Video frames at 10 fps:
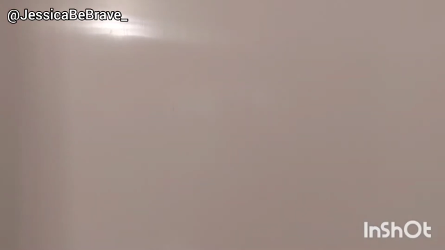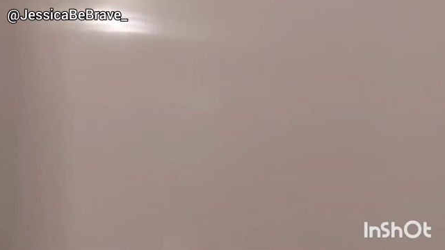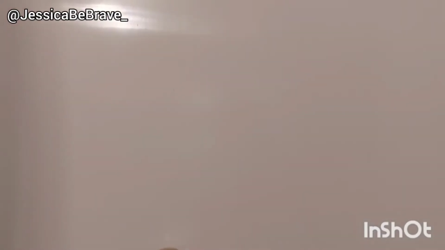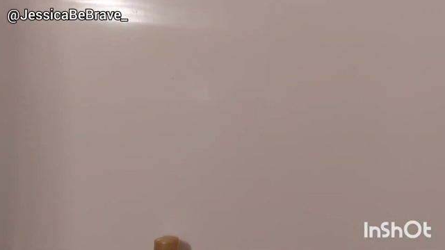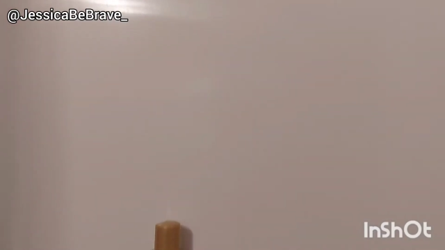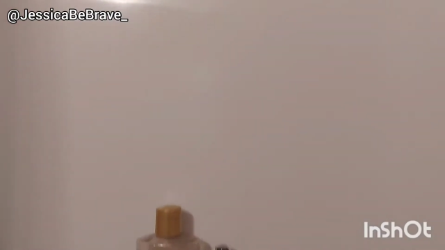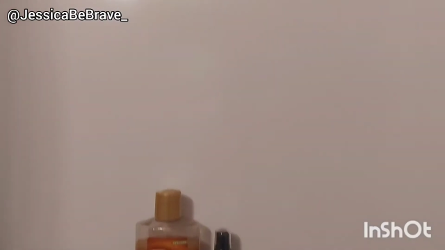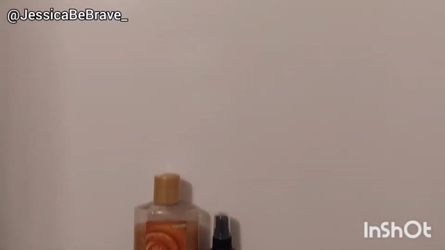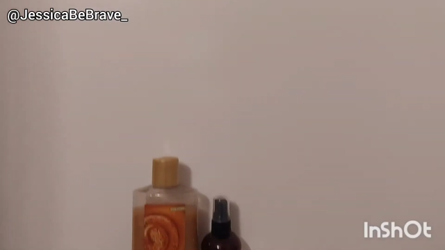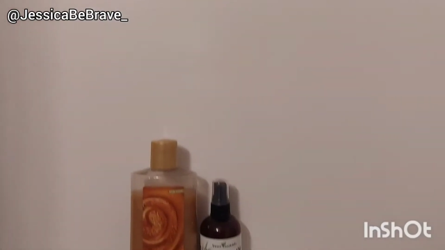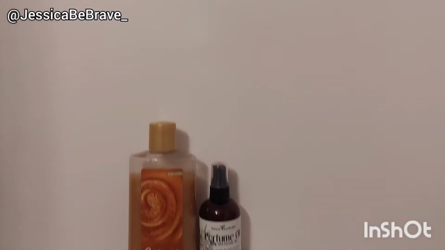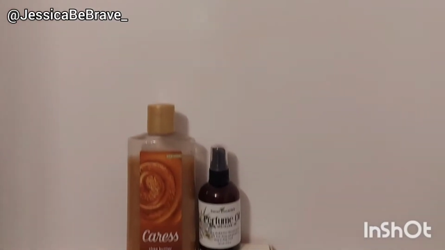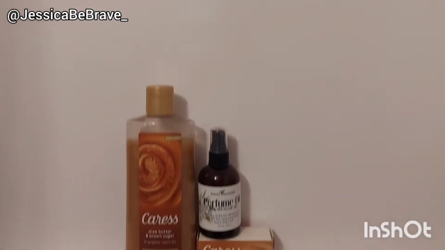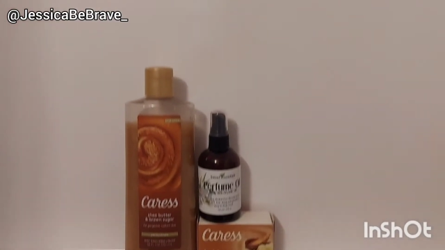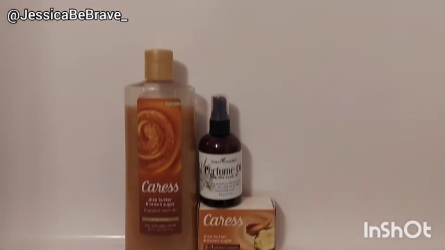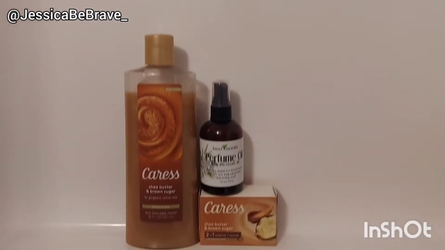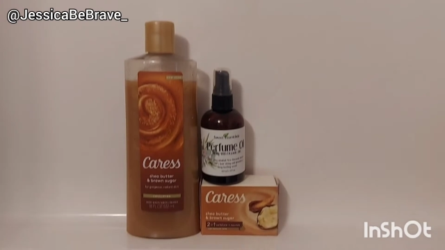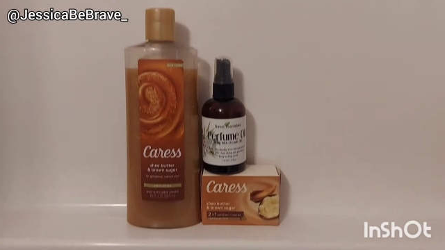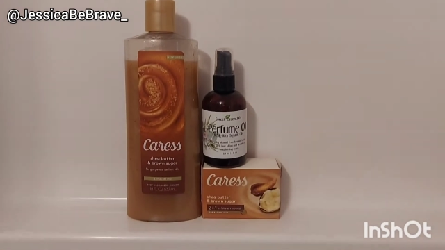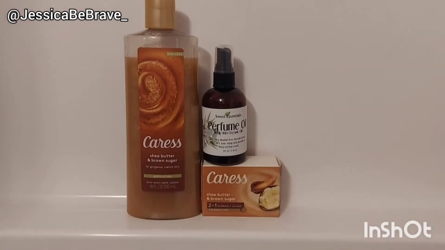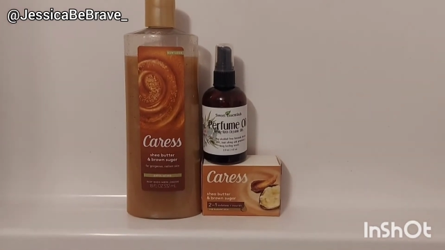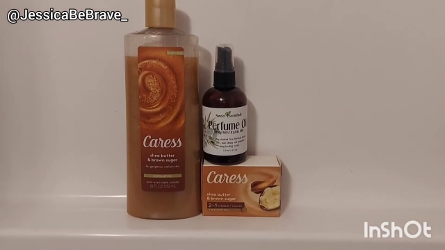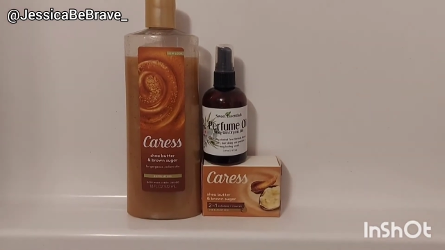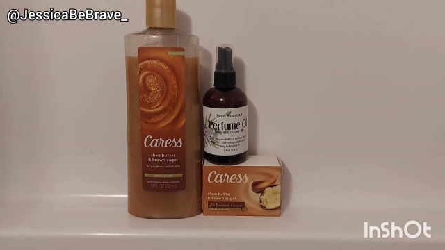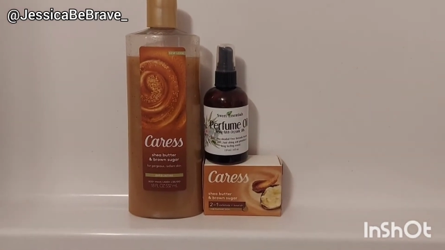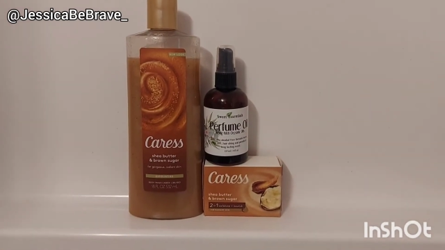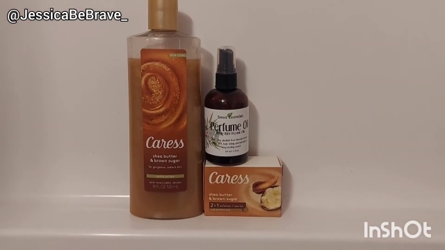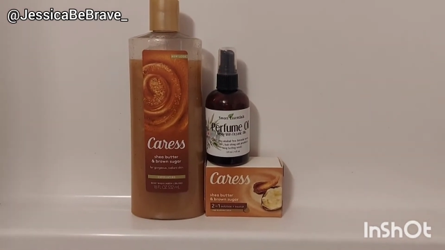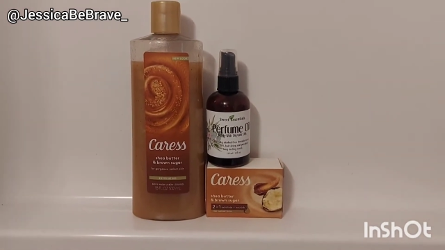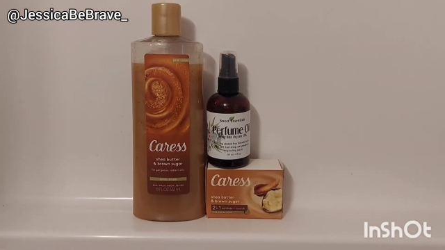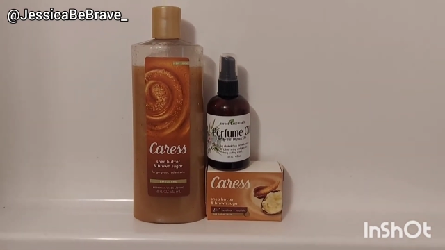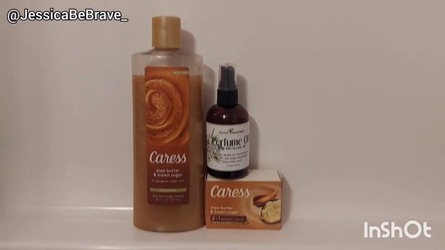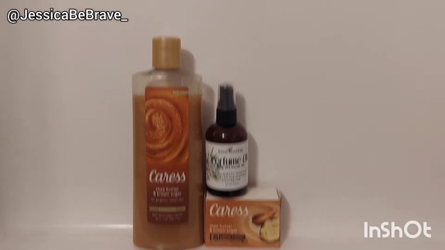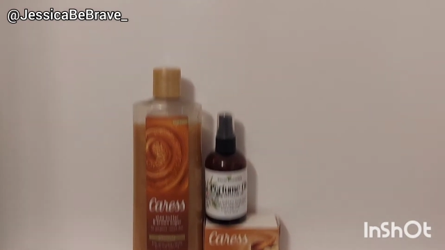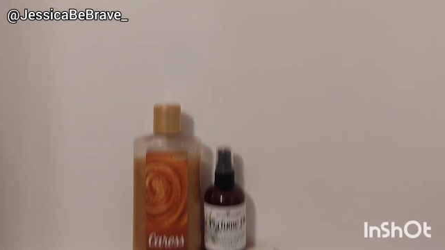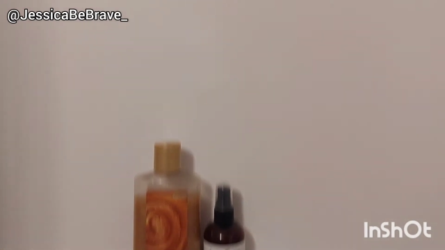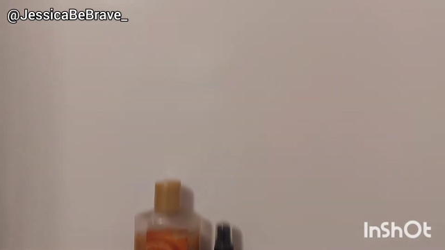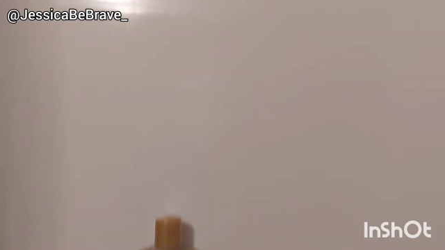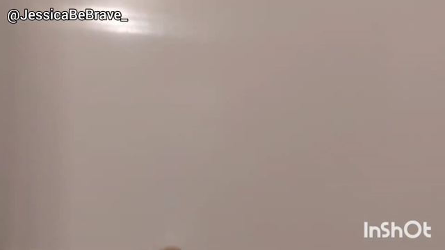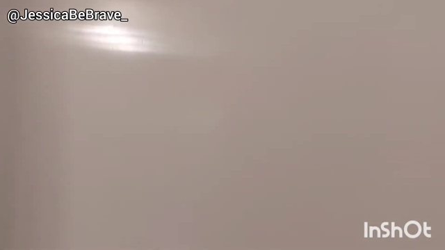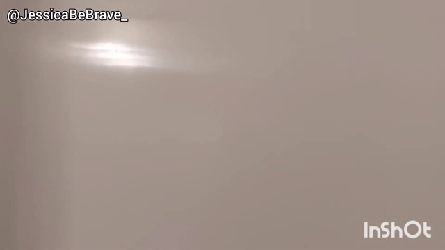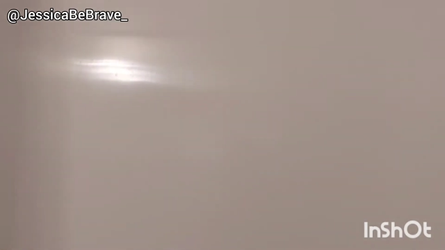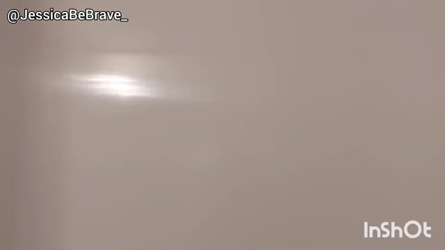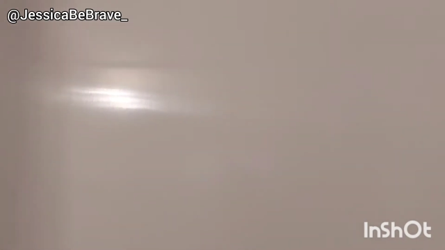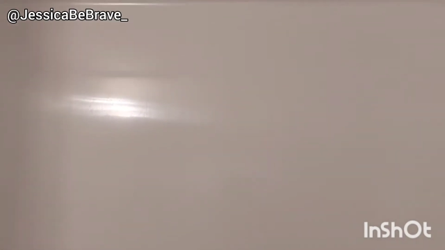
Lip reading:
[unreadable: no face in view]